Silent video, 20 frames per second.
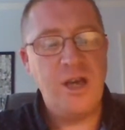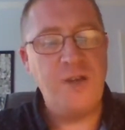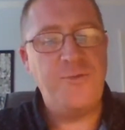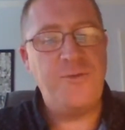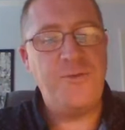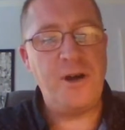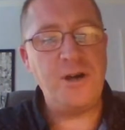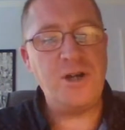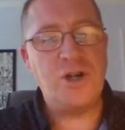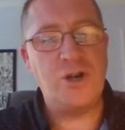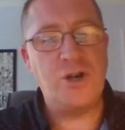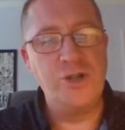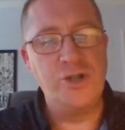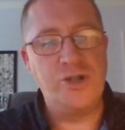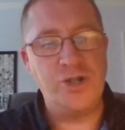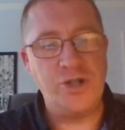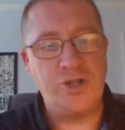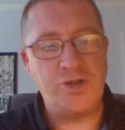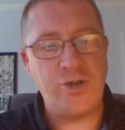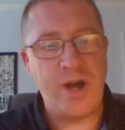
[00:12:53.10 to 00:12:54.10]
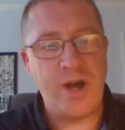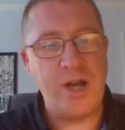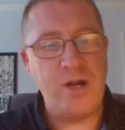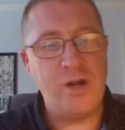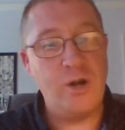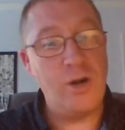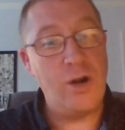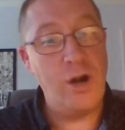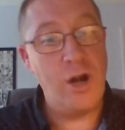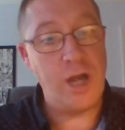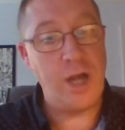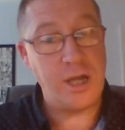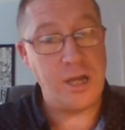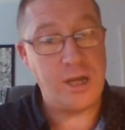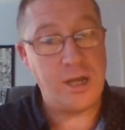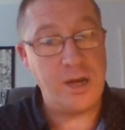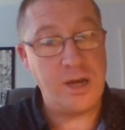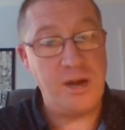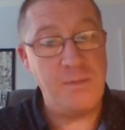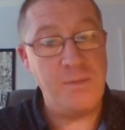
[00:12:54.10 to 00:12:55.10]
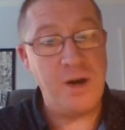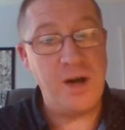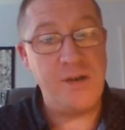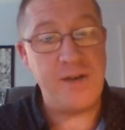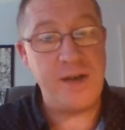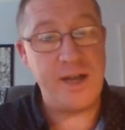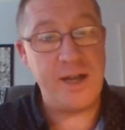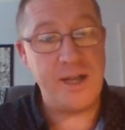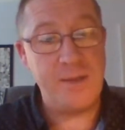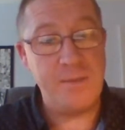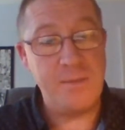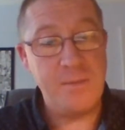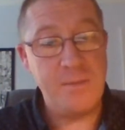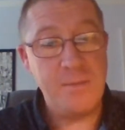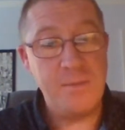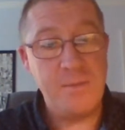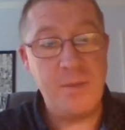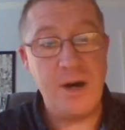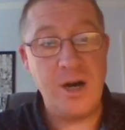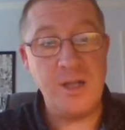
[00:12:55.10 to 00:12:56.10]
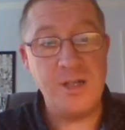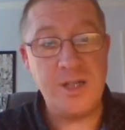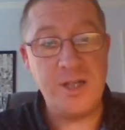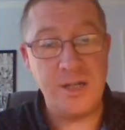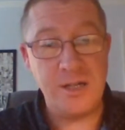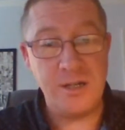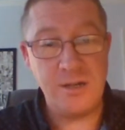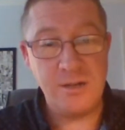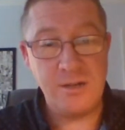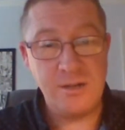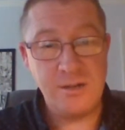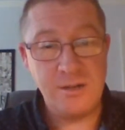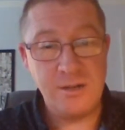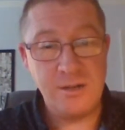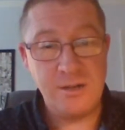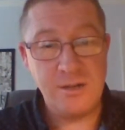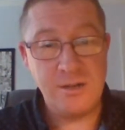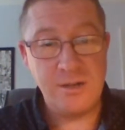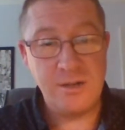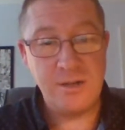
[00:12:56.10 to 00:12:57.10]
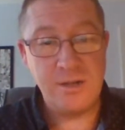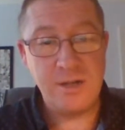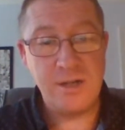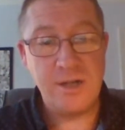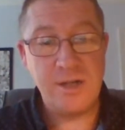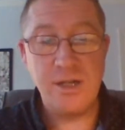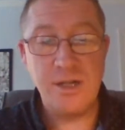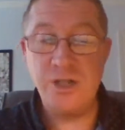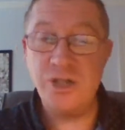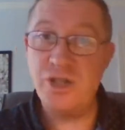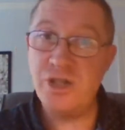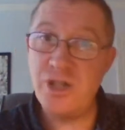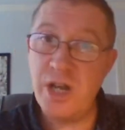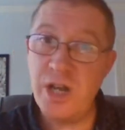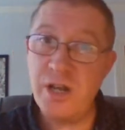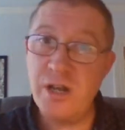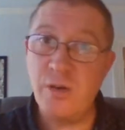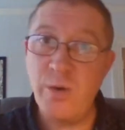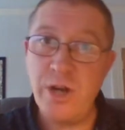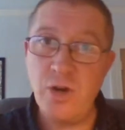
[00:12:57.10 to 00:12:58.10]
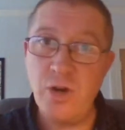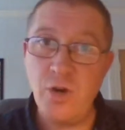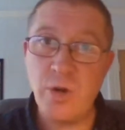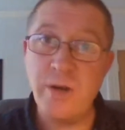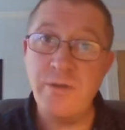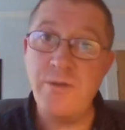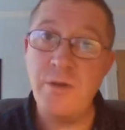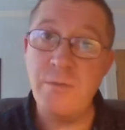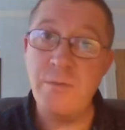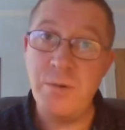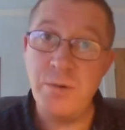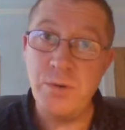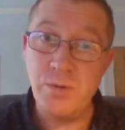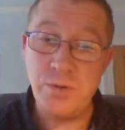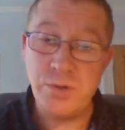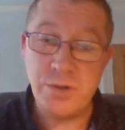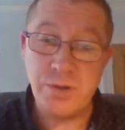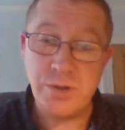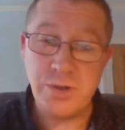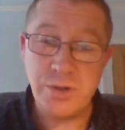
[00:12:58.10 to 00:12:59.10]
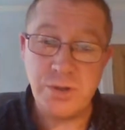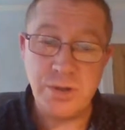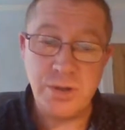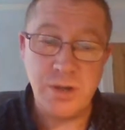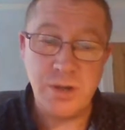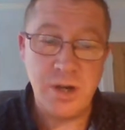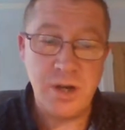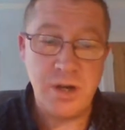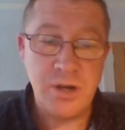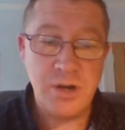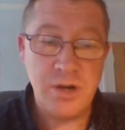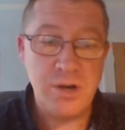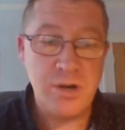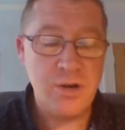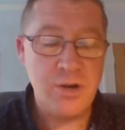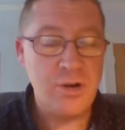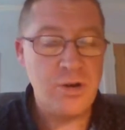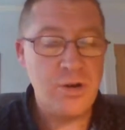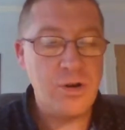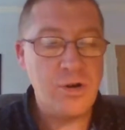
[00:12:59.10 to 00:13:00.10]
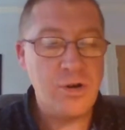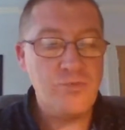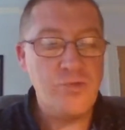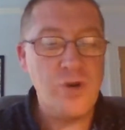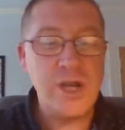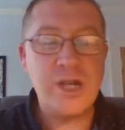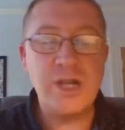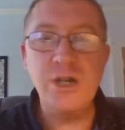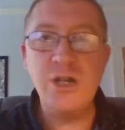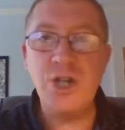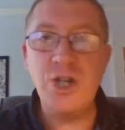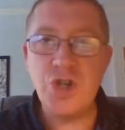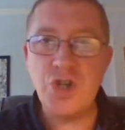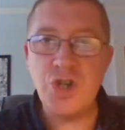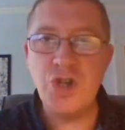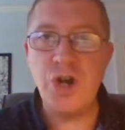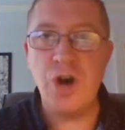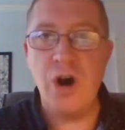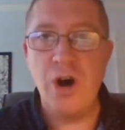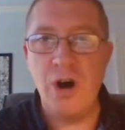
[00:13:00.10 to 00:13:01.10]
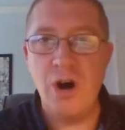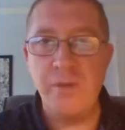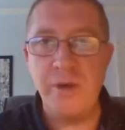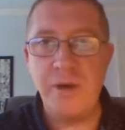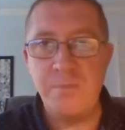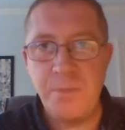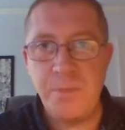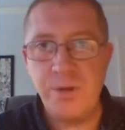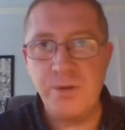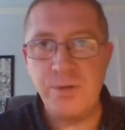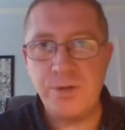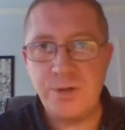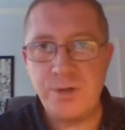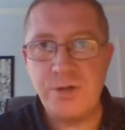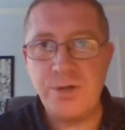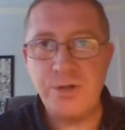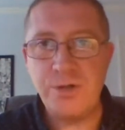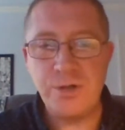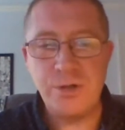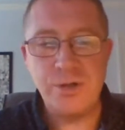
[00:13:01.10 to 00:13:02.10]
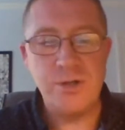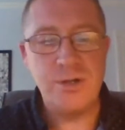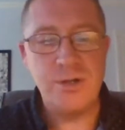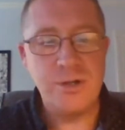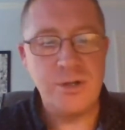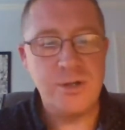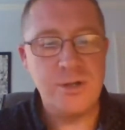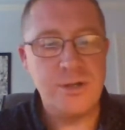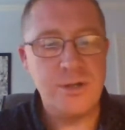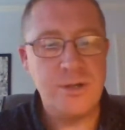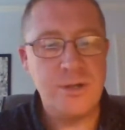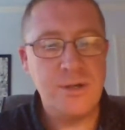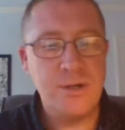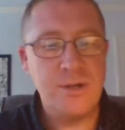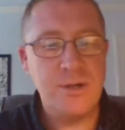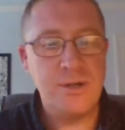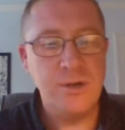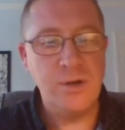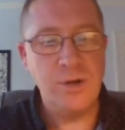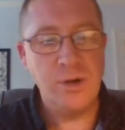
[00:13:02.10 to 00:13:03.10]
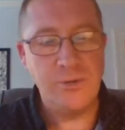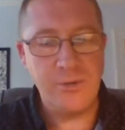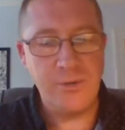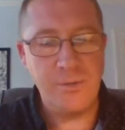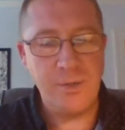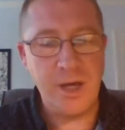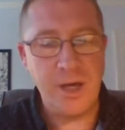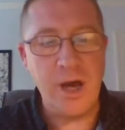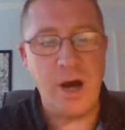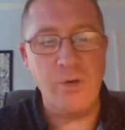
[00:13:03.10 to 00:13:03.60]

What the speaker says: If I'd concentrated on Link, I might have had him, but I didn't. Instead, I went looking for boots. Reconditioned army boots. Not for me.